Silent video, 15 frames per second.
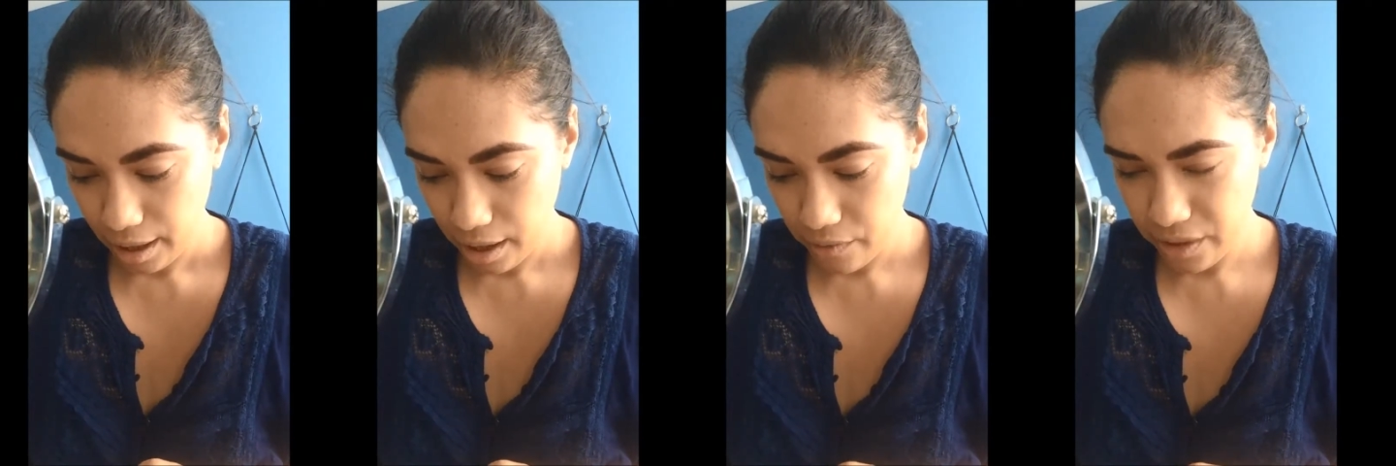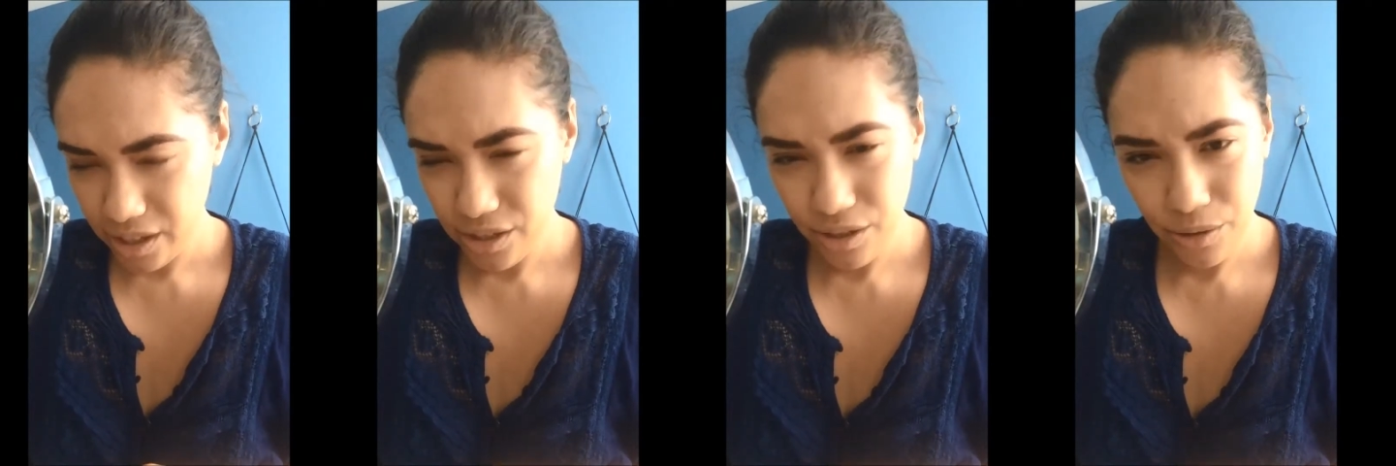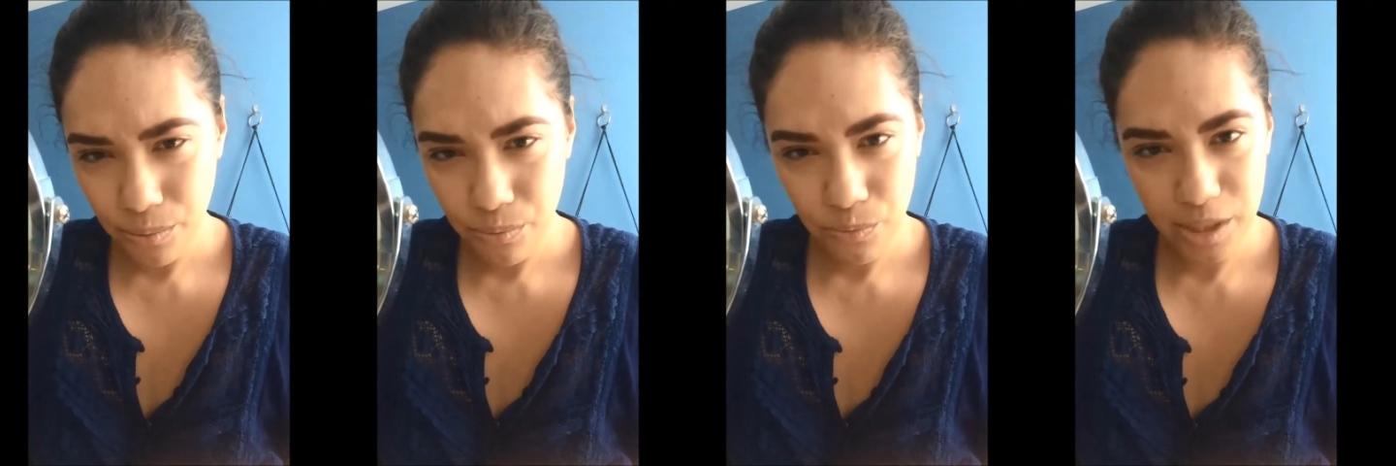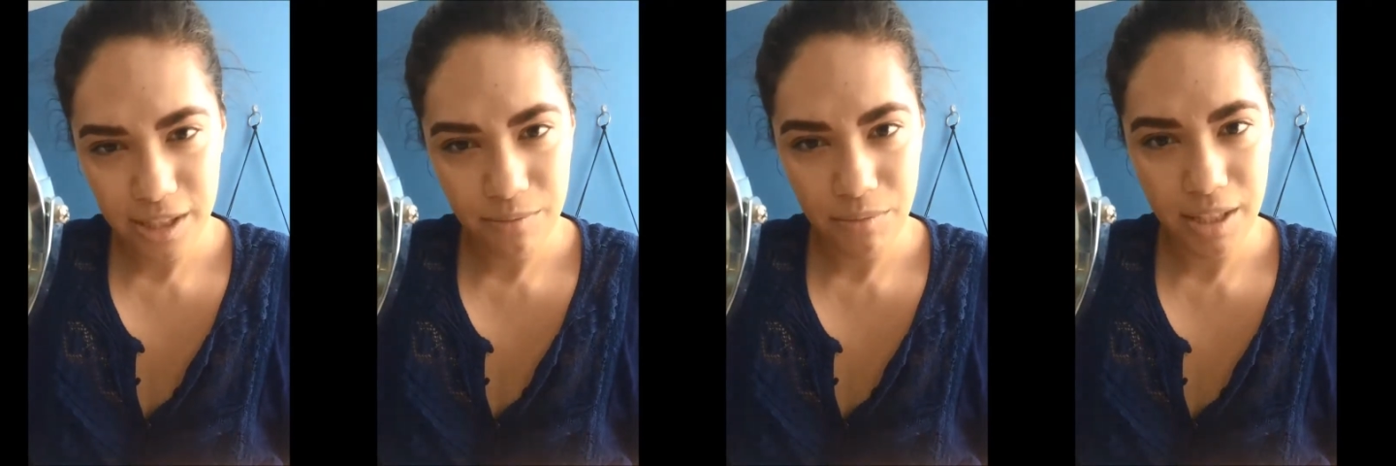I really don't
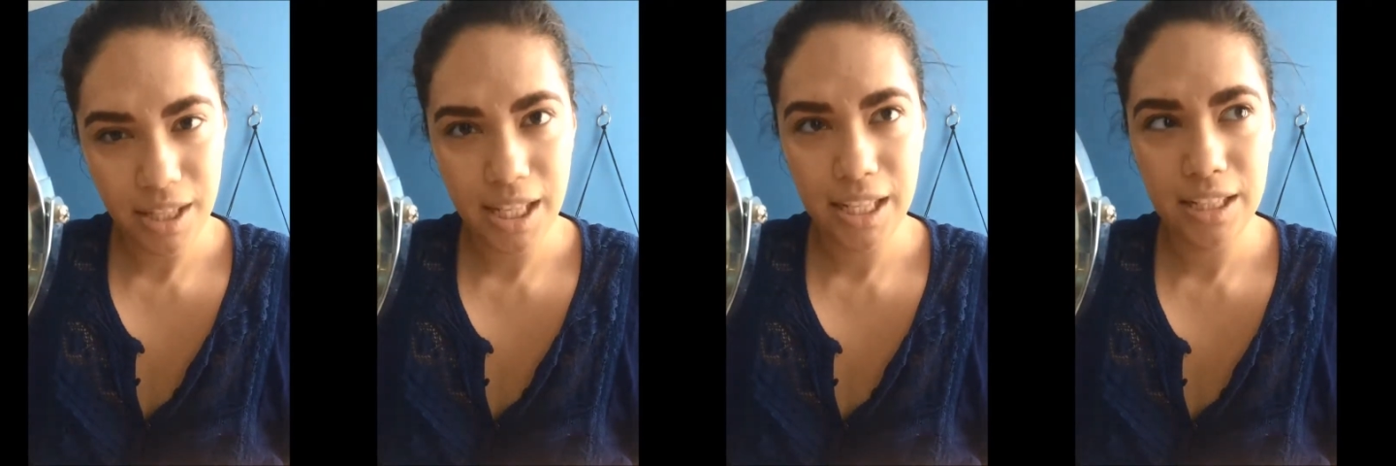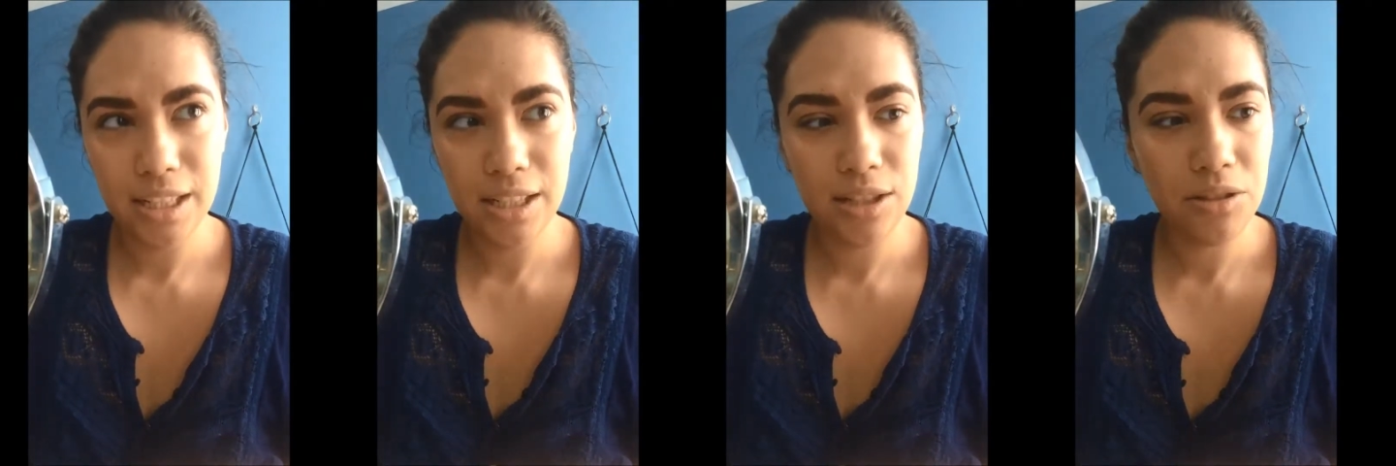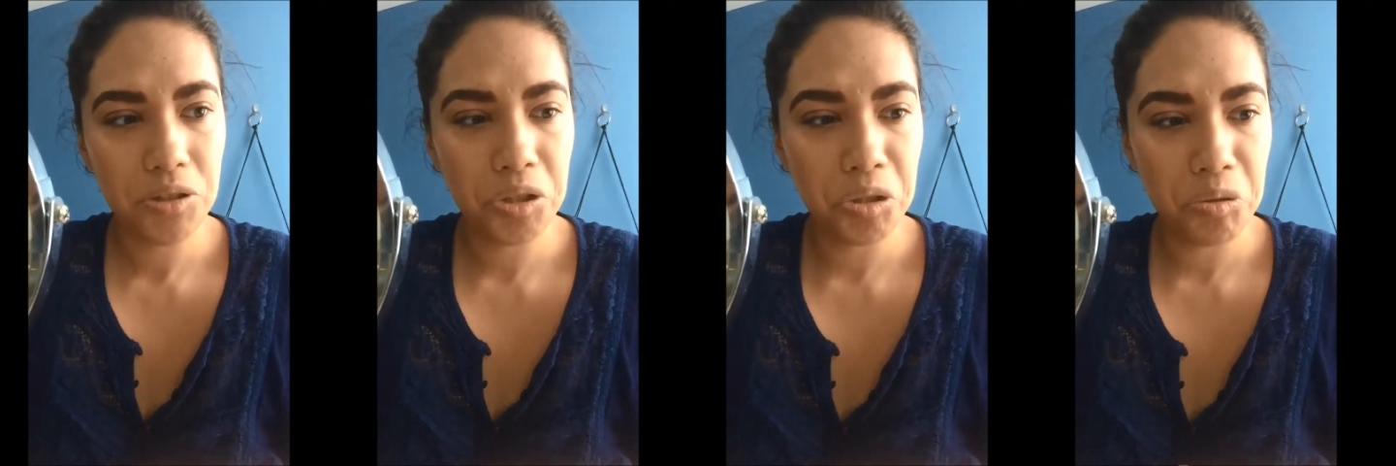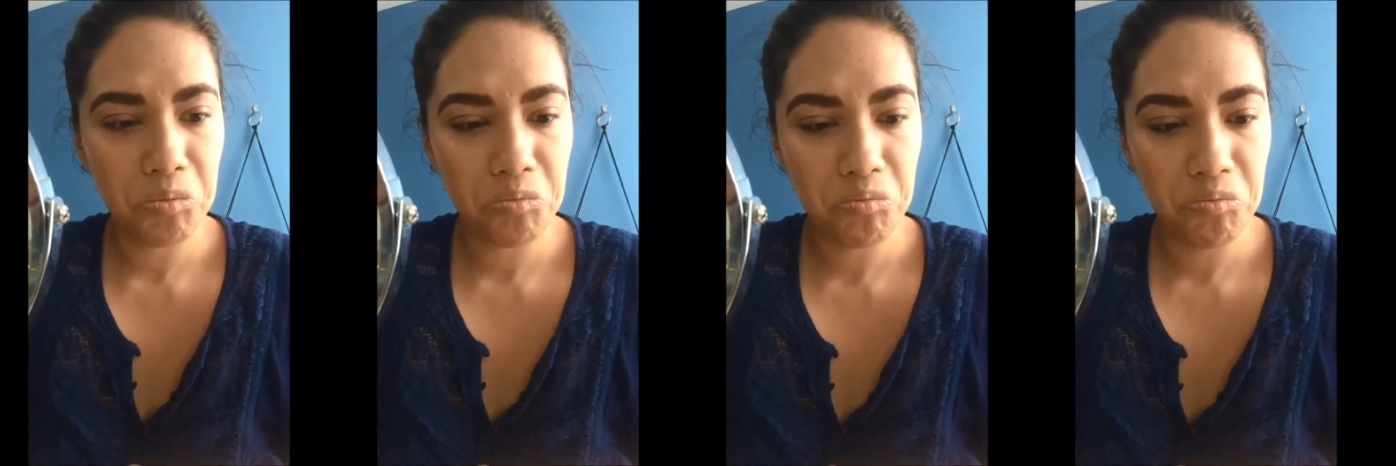miss meat. I just